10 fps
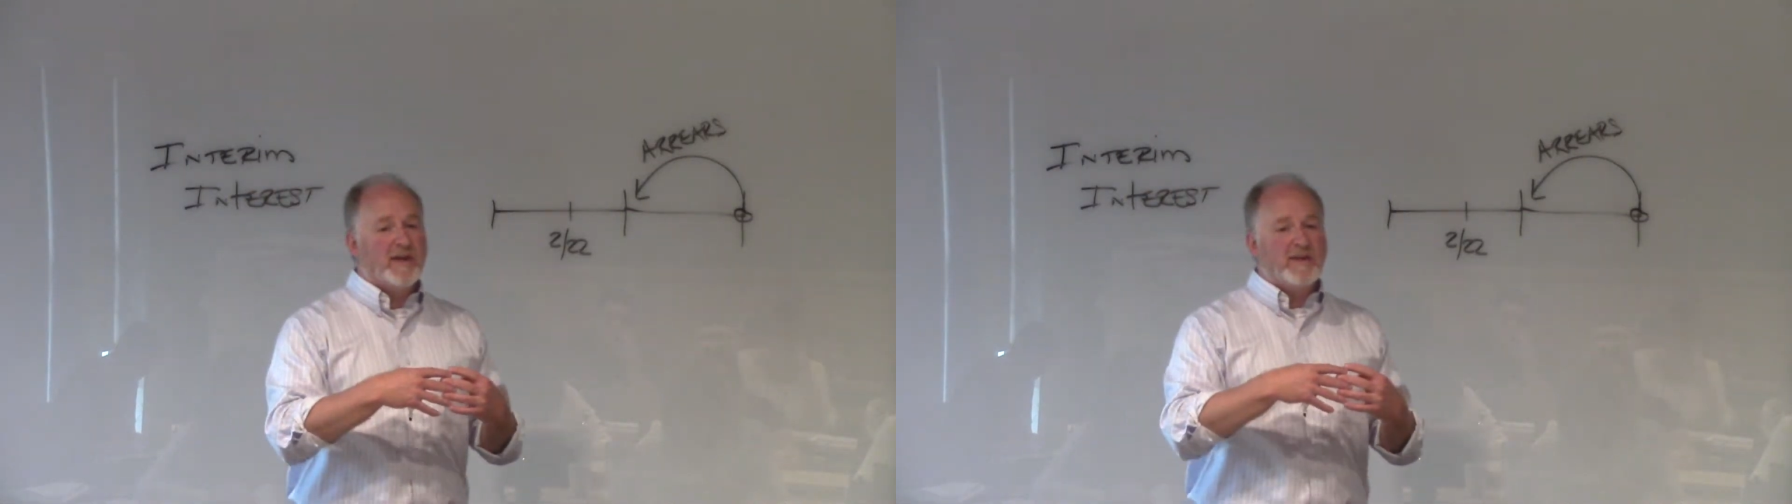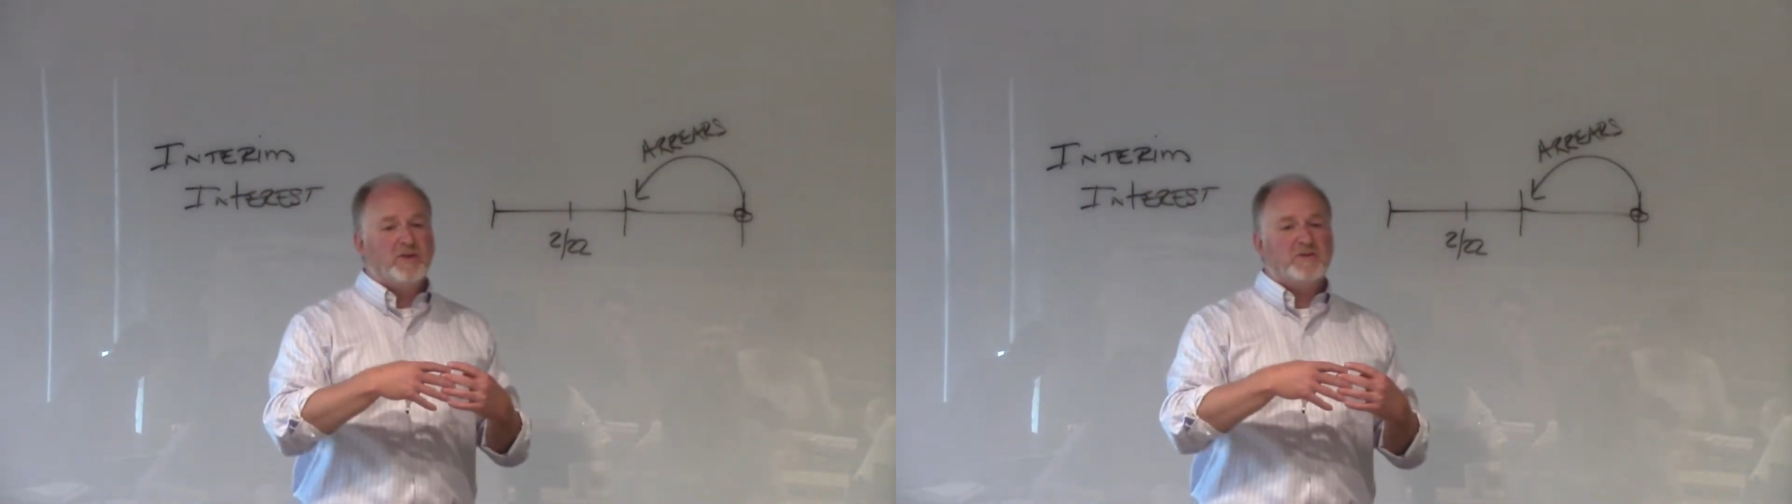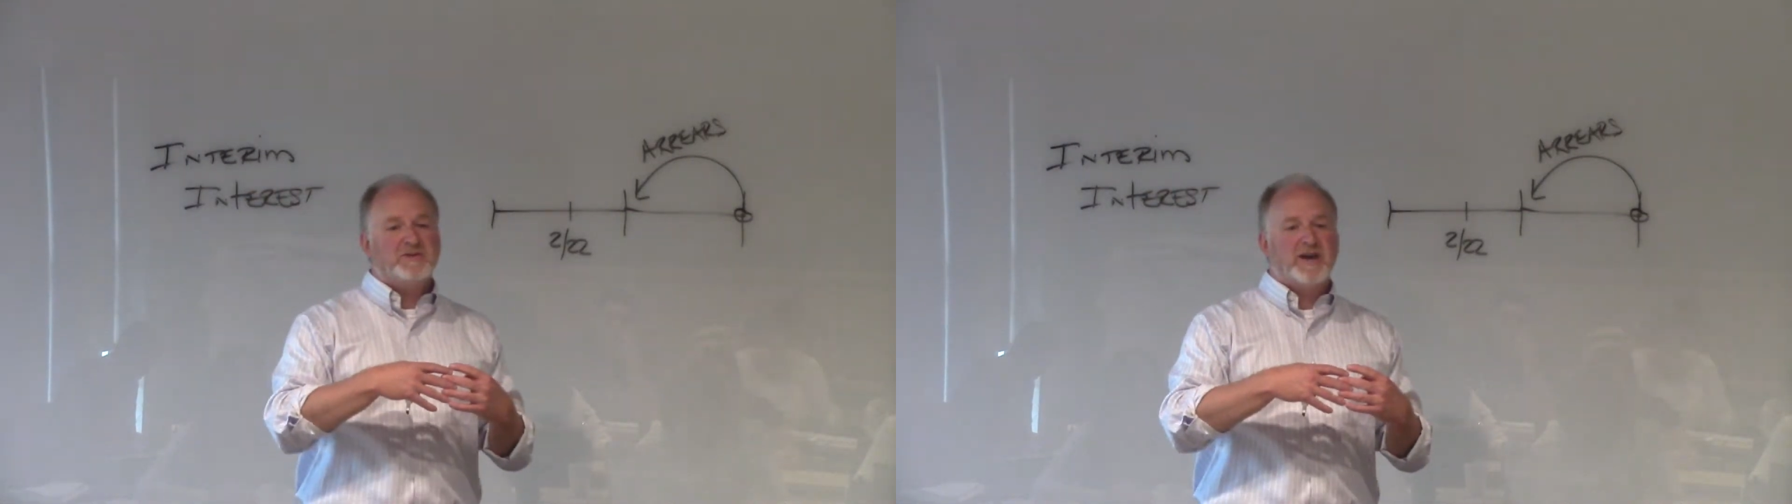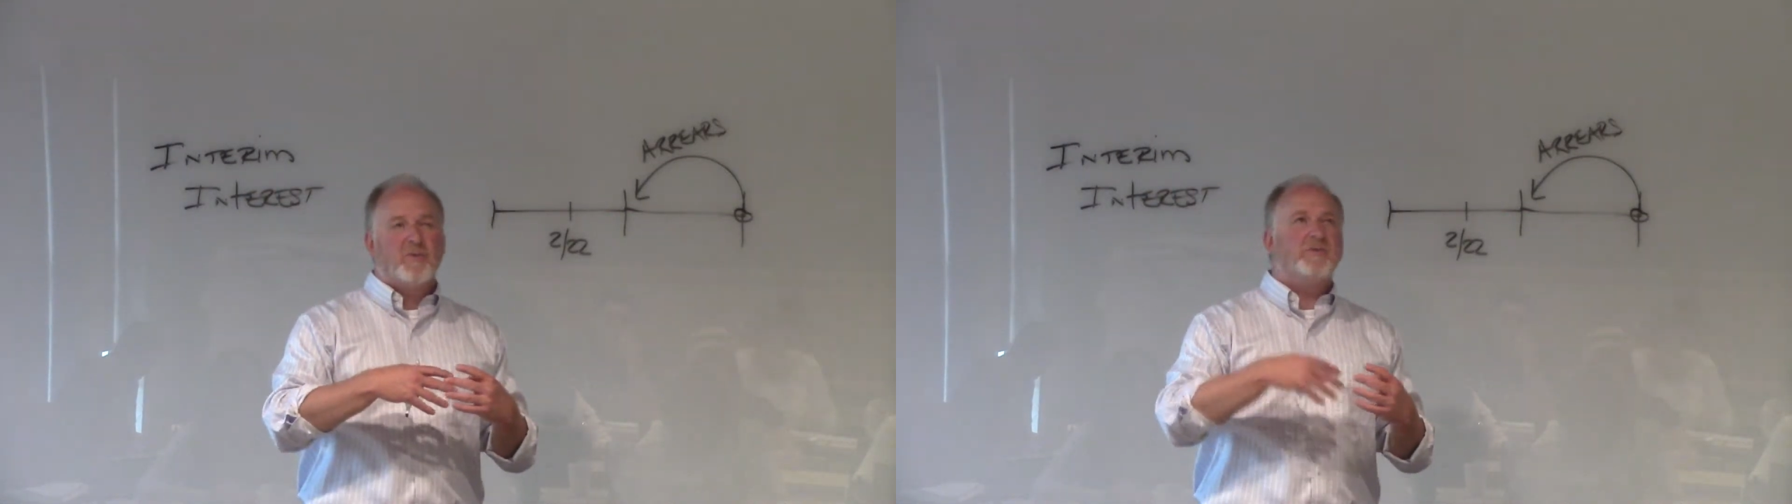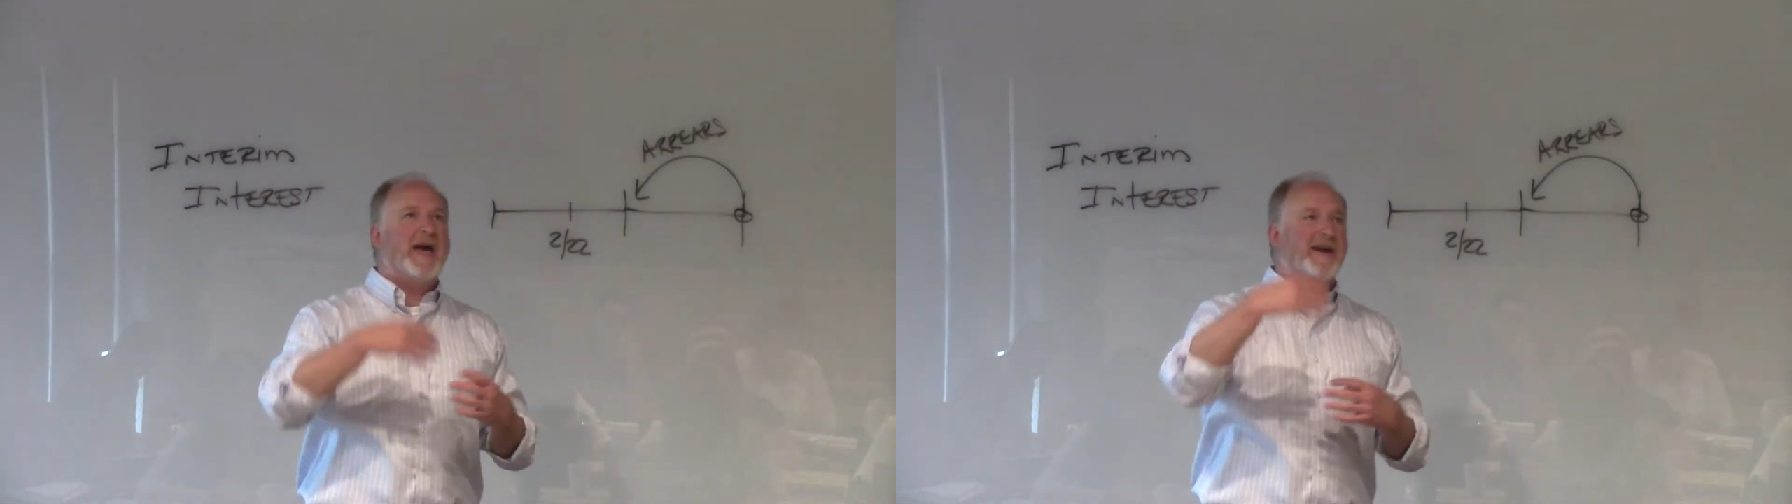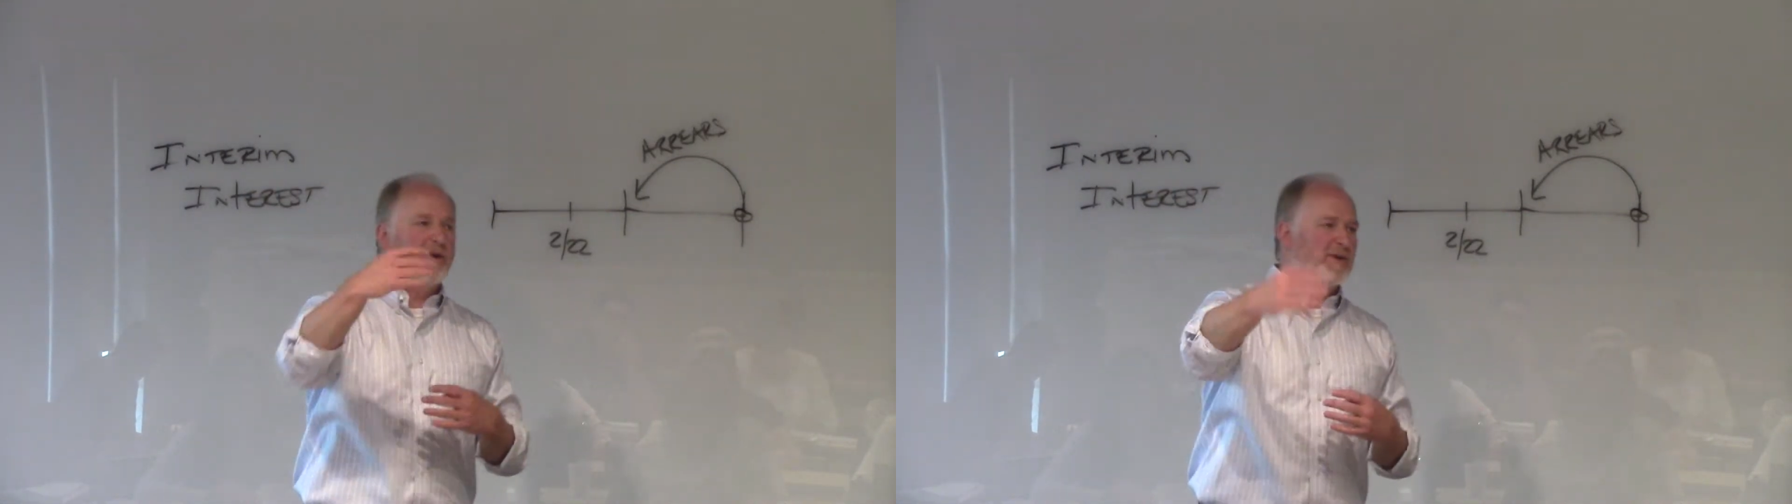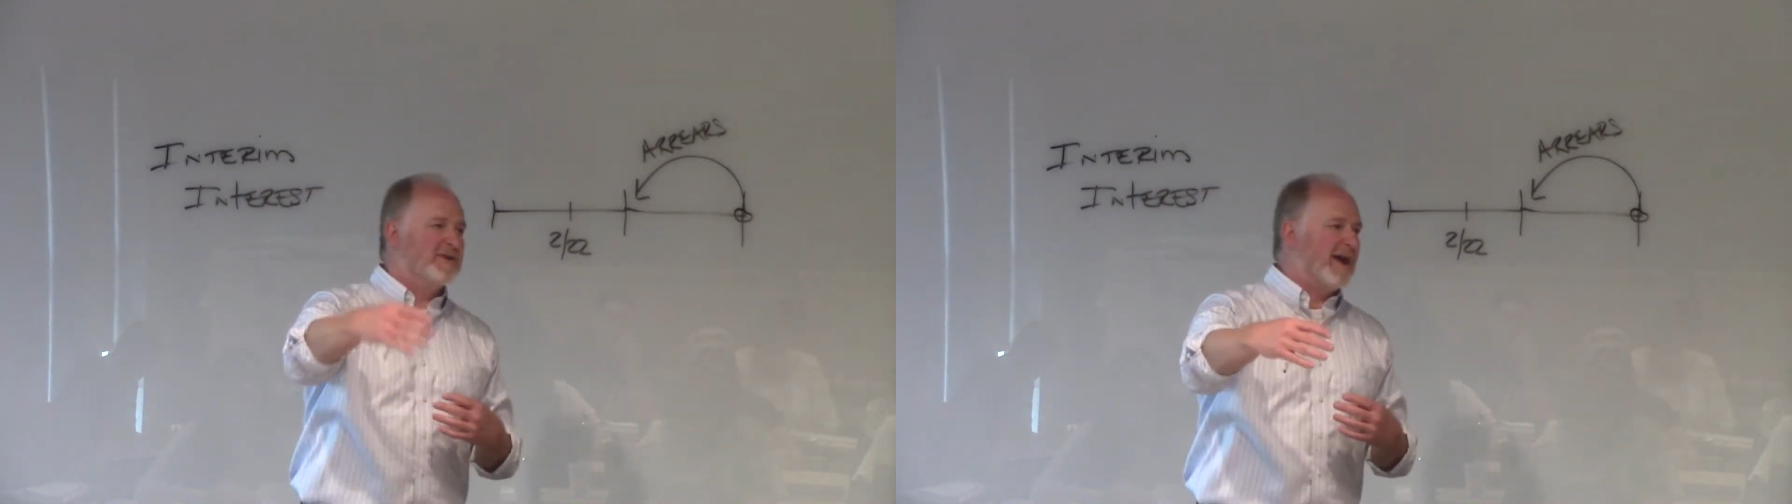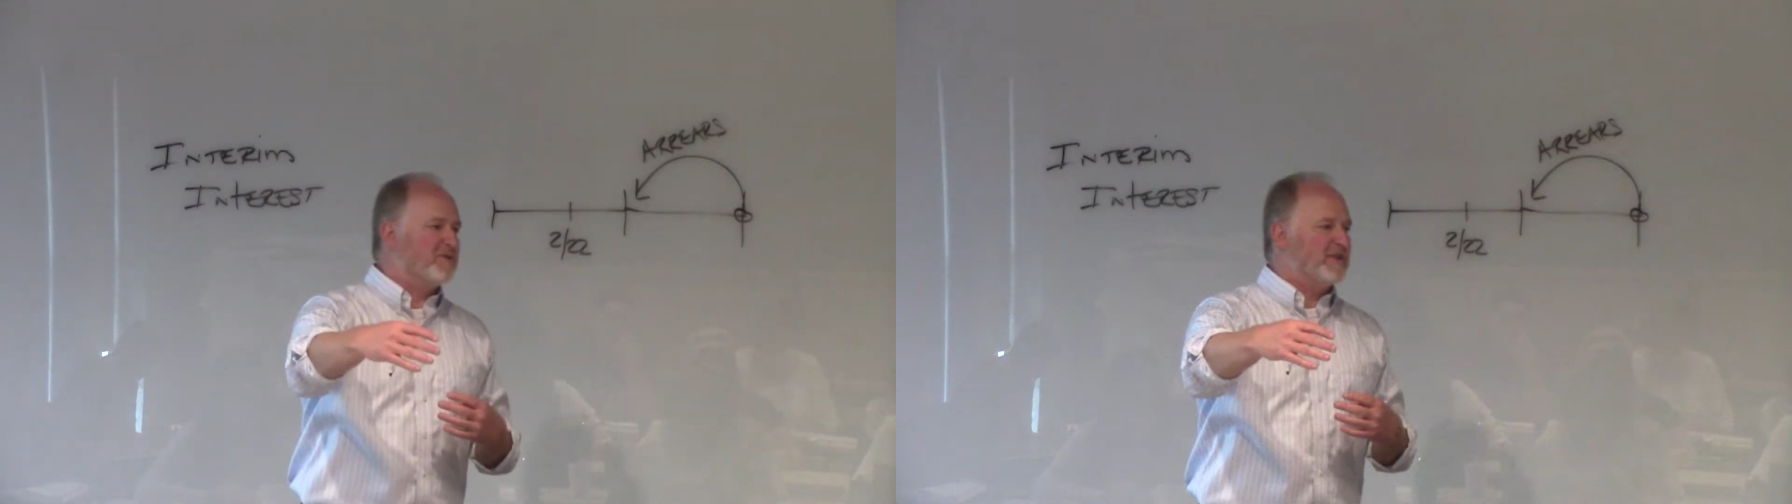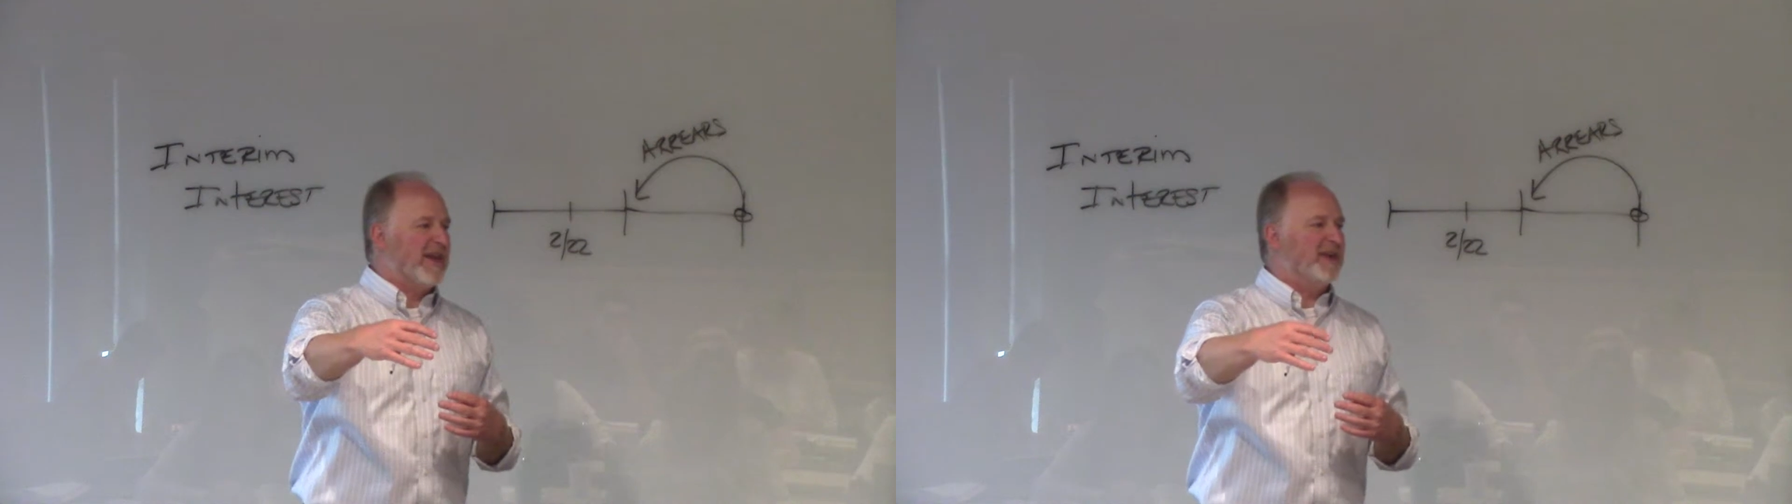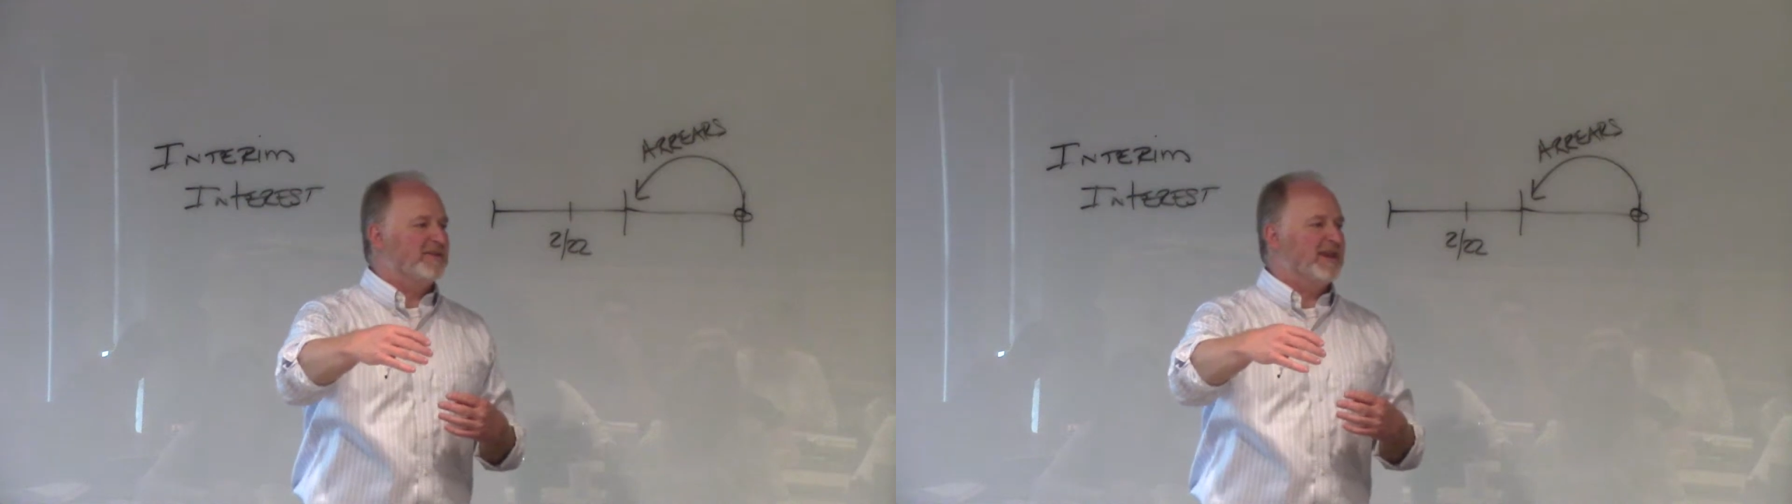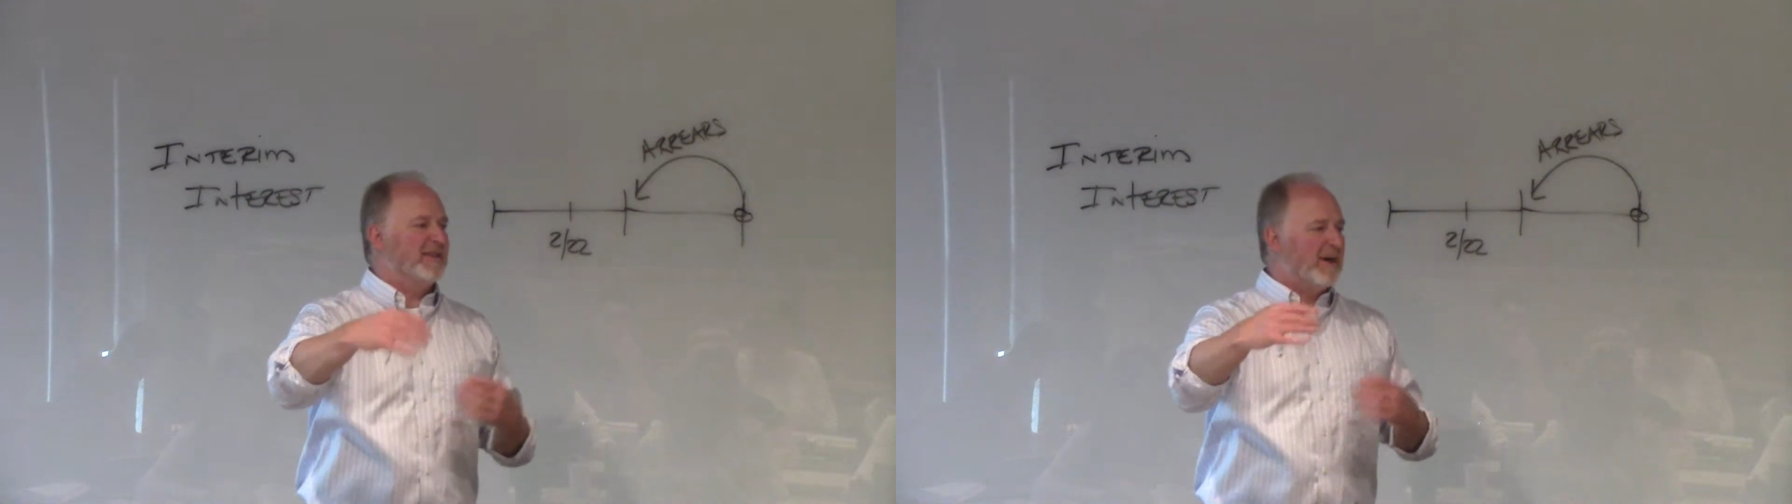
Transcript: and then you say, well, daggone it, now it's the 18th.